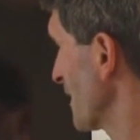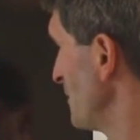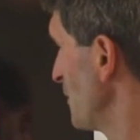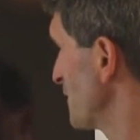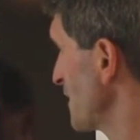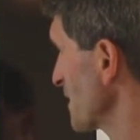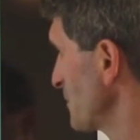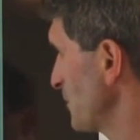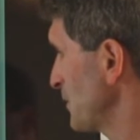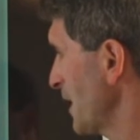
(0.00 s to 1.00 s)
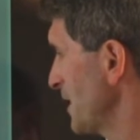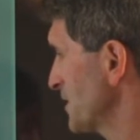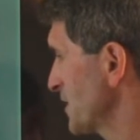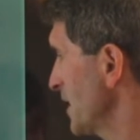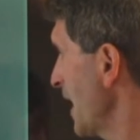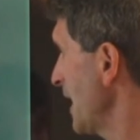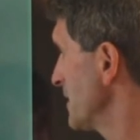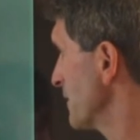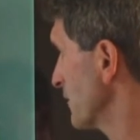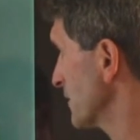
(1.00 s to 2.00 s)
to move the decimal place 8
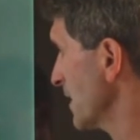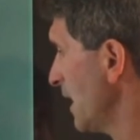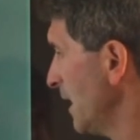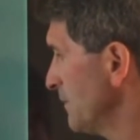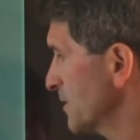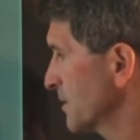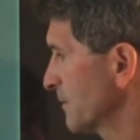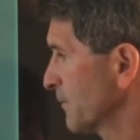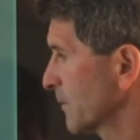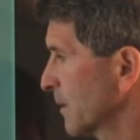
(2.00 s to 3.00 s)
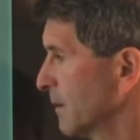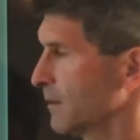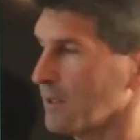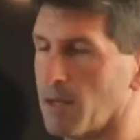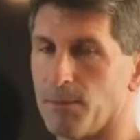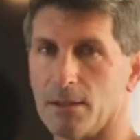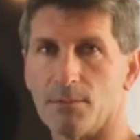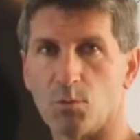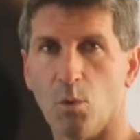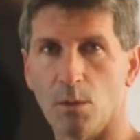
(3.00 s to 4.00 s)
different times. That
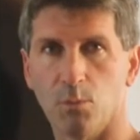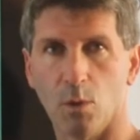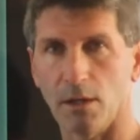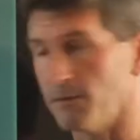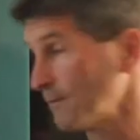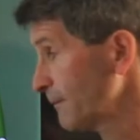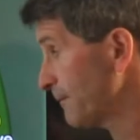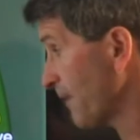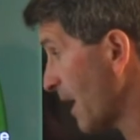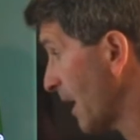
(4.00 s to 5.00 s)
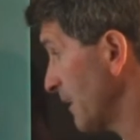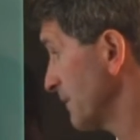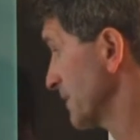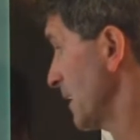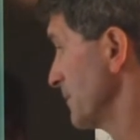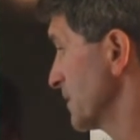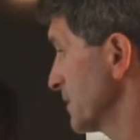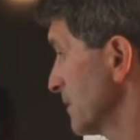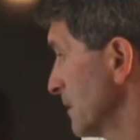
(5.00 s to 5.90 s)
becomes 1.5 5 times